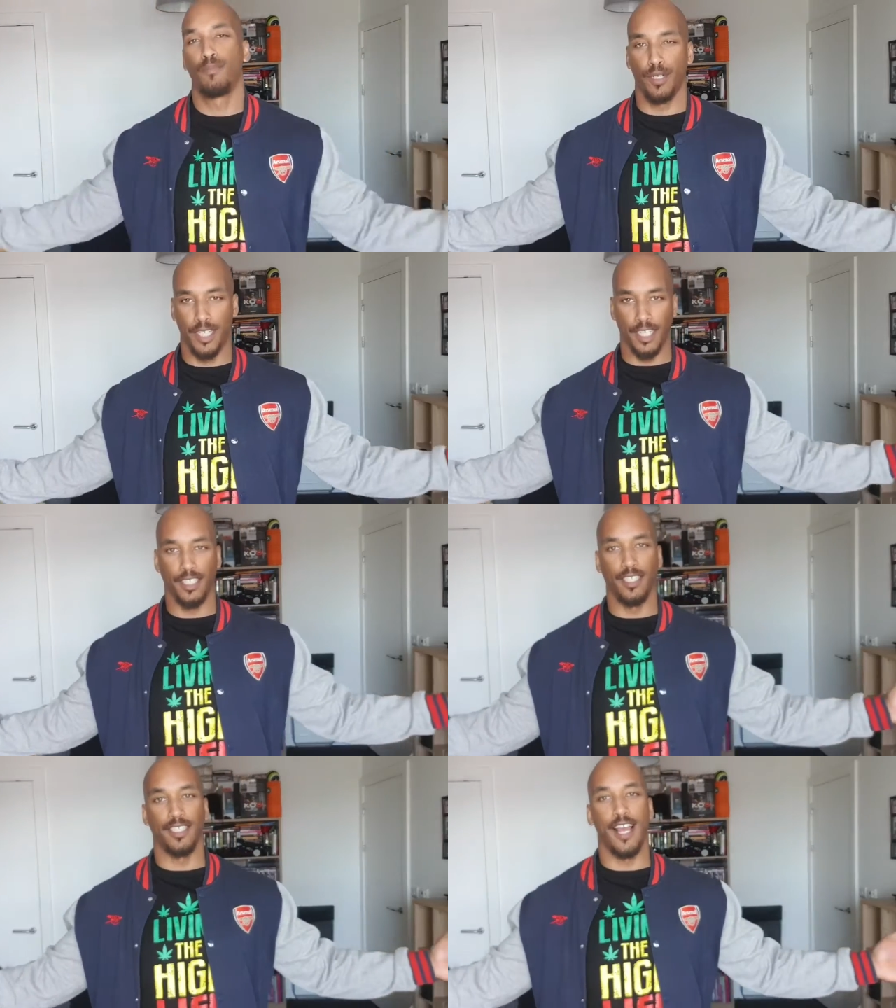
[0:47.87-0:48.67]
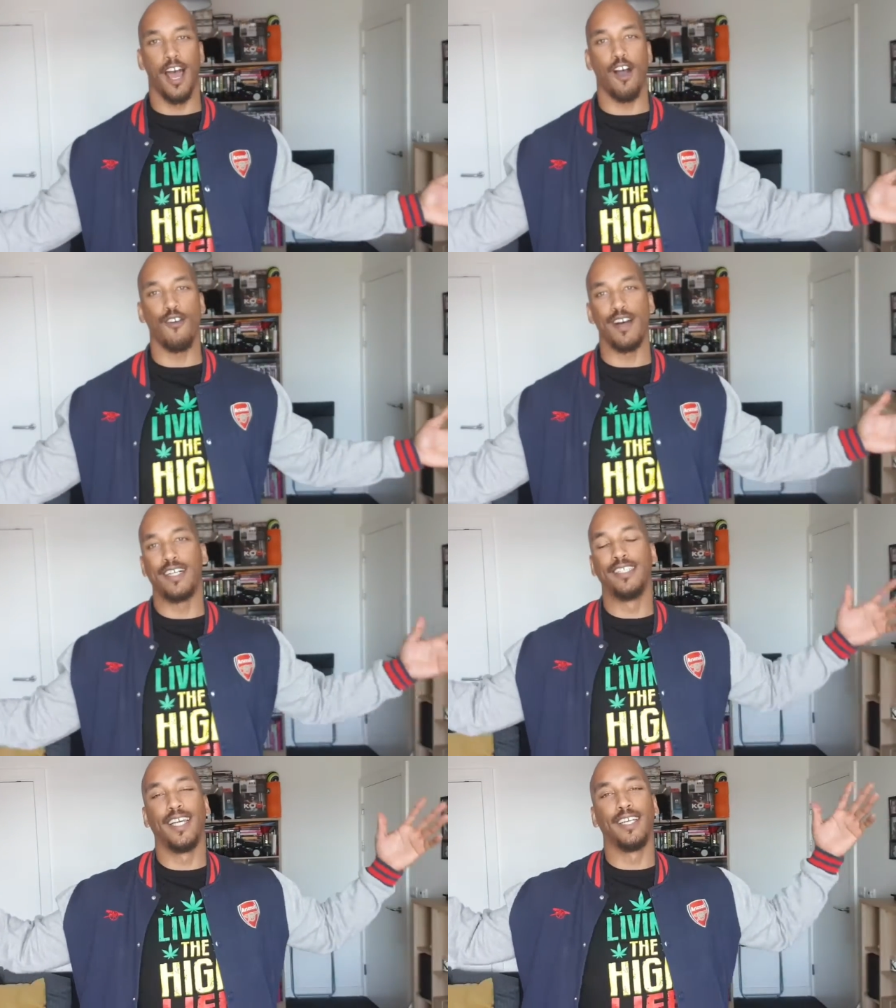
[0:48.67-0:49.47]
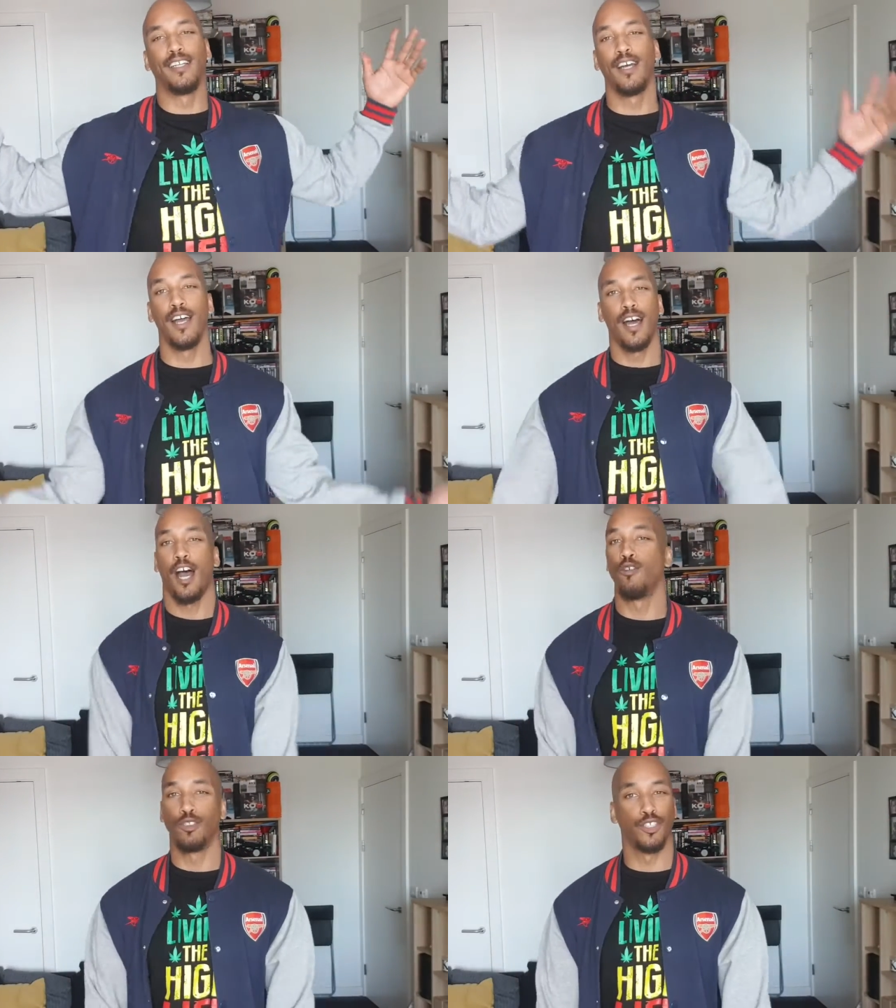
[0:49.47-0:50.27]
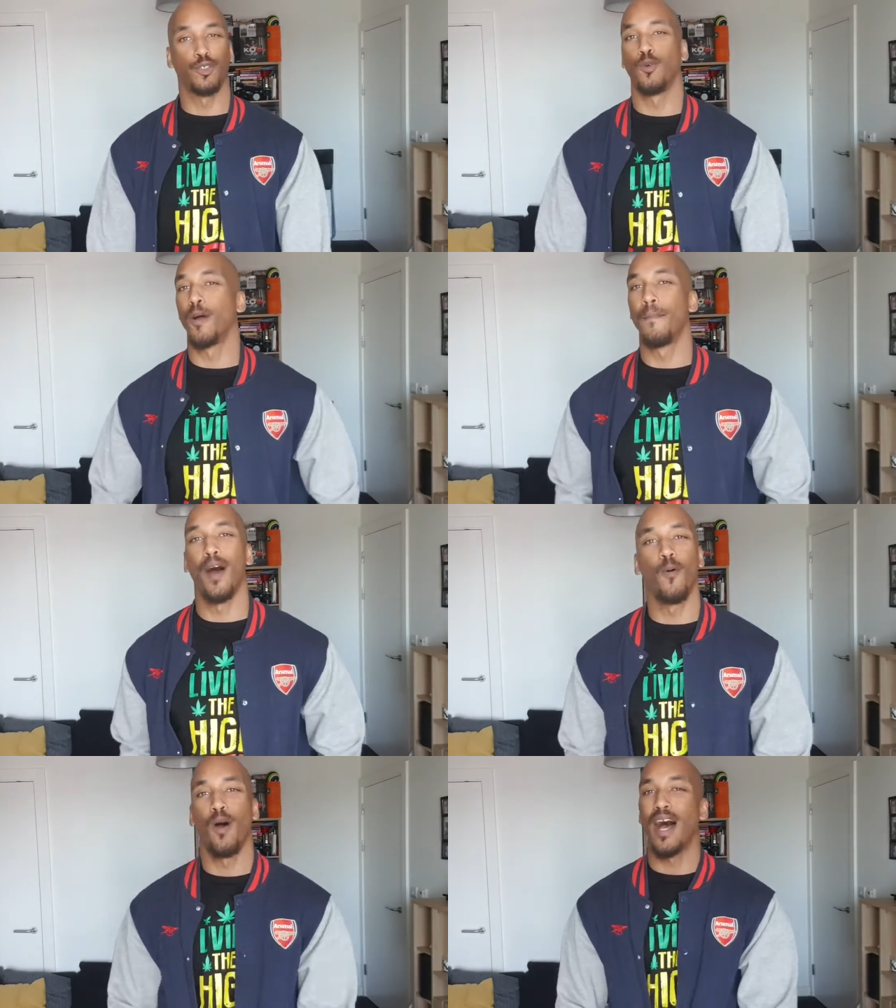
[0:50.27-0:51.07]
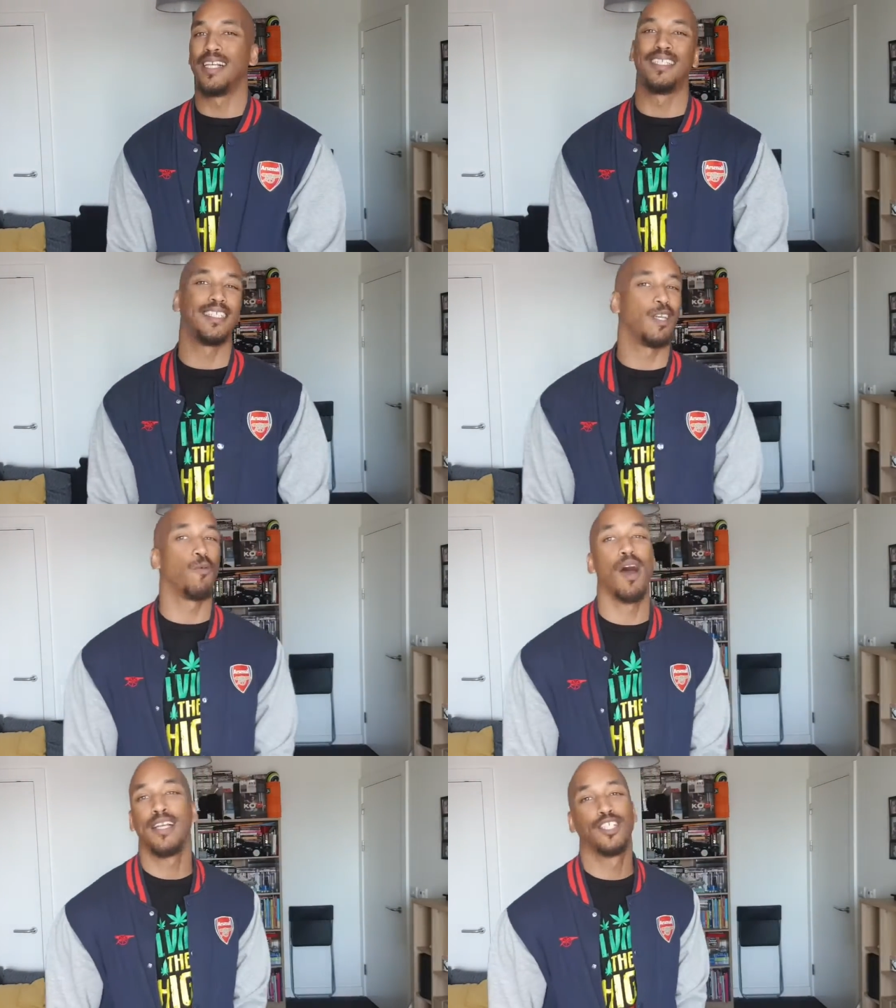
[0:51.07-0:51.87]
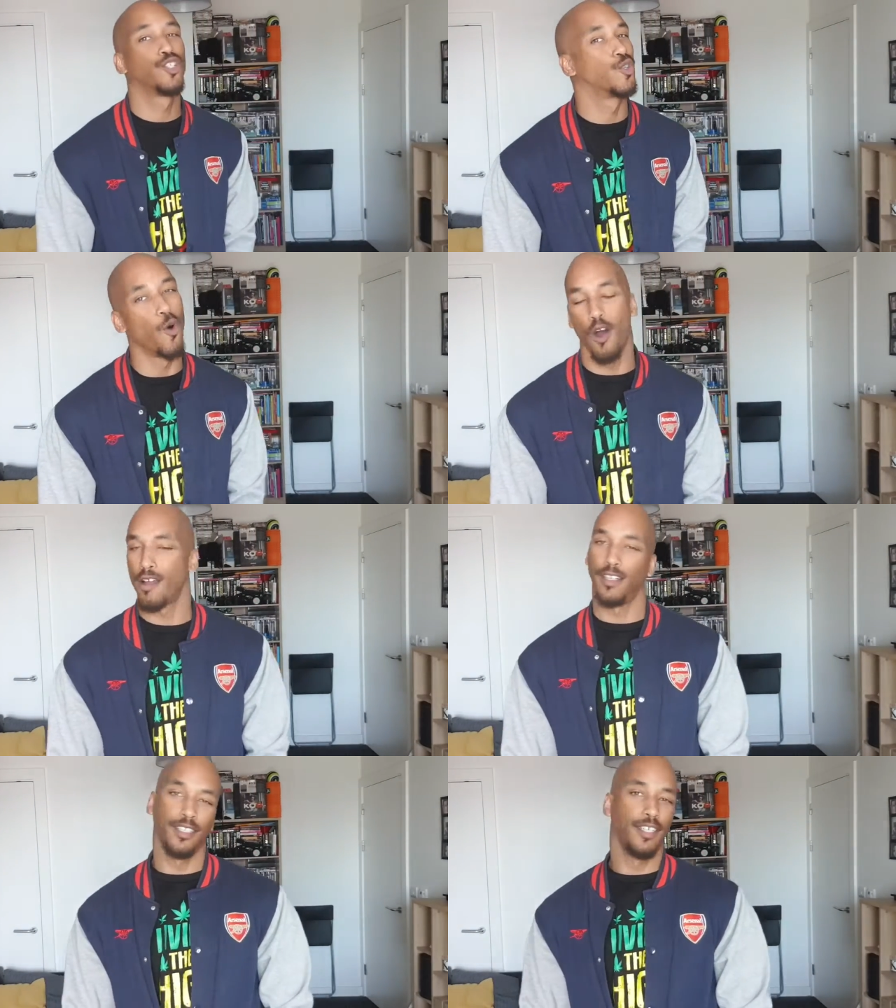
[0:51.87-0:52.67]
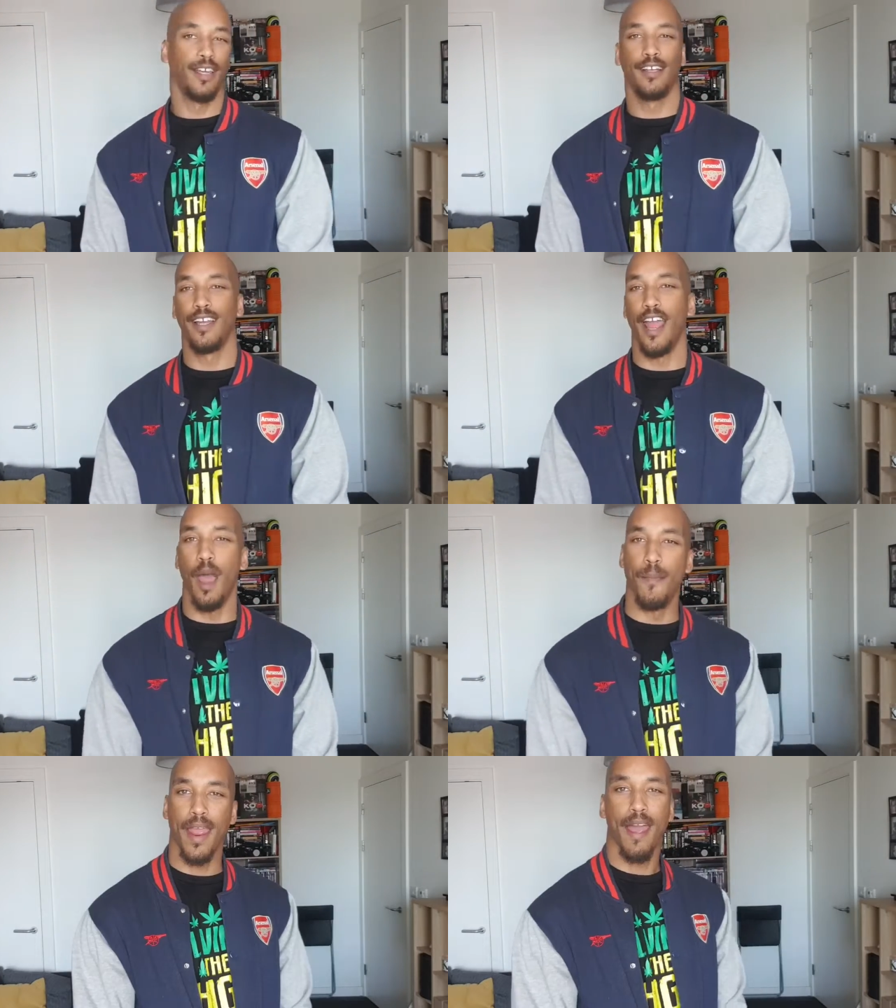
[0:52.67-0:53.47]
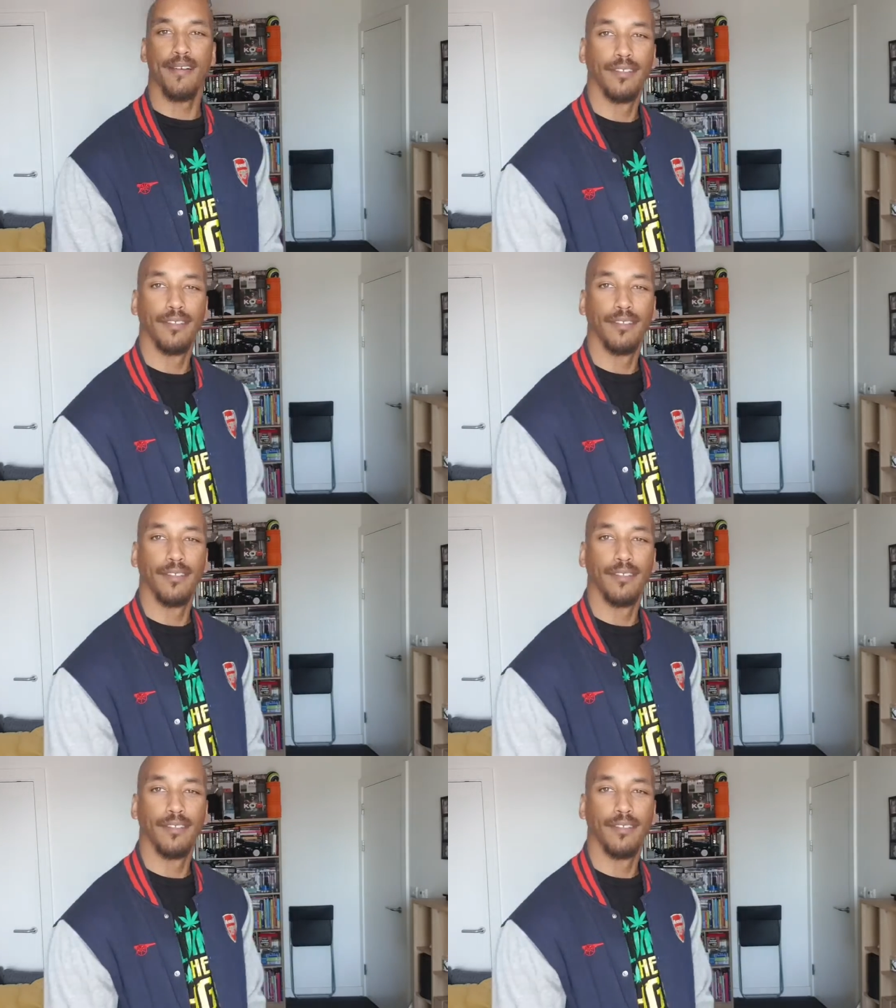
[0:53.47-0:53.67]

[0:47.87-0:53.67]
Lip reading: predictions now, and then I'll just talk about what I see, what I saw. You get me?